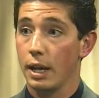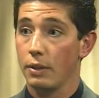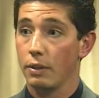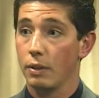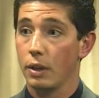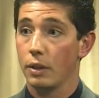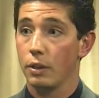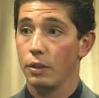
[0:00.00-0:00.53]

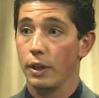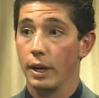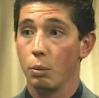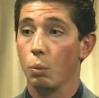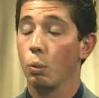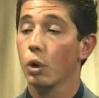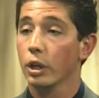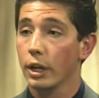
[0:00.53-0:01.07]
and they
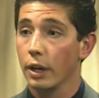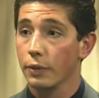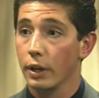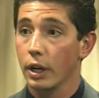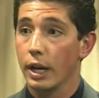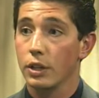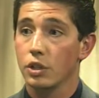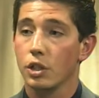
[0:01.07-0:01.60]
work out
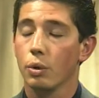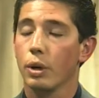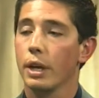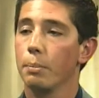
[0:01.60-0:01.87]
there. And so